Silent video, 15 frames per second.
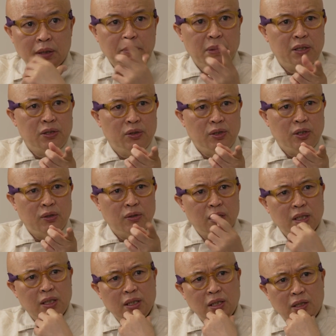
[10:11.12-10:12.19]
But you know,
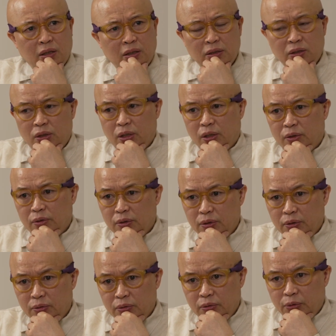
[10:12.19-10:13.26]
early on, Joan,
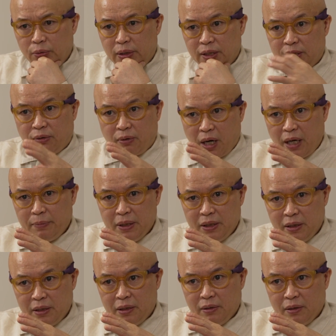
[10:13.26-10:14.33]
you were
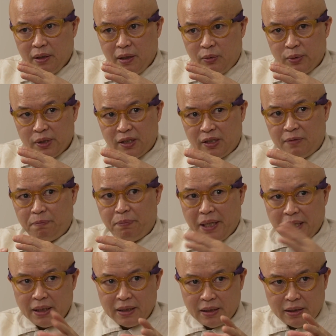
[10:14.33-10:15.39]
describing it was
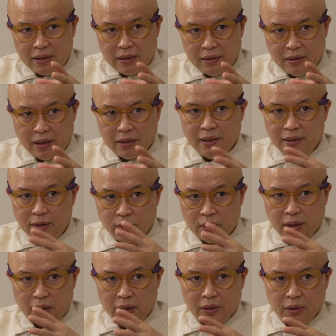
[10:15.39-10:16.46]
space that
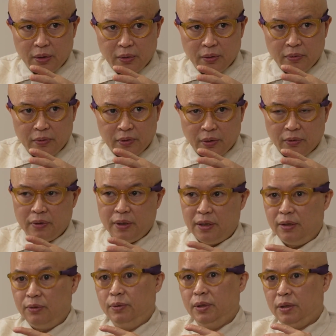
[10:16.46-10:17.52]
interested you. So this
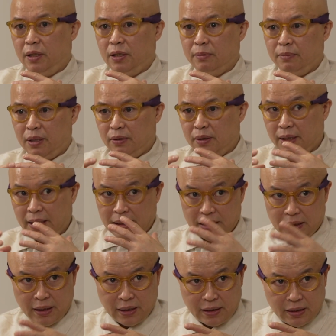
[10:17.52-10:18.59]
is, we're talking about late
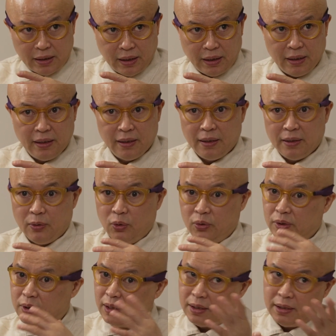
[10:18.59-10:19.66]
60 or
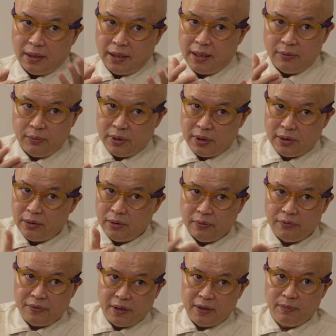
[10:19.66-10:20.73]
68, which is your
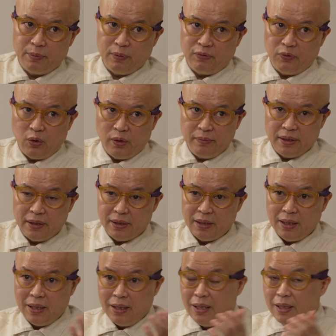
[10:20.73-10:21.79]
first performance.
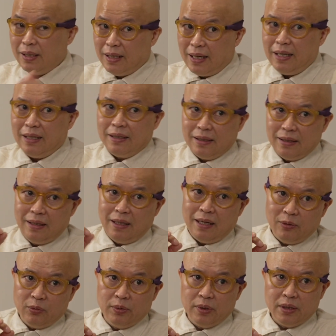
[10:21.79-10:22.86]

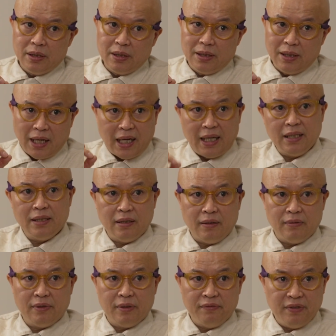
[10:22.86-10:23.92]
That was the height
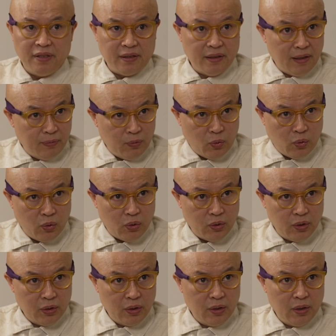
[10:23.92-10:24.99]
of the Vietnam War.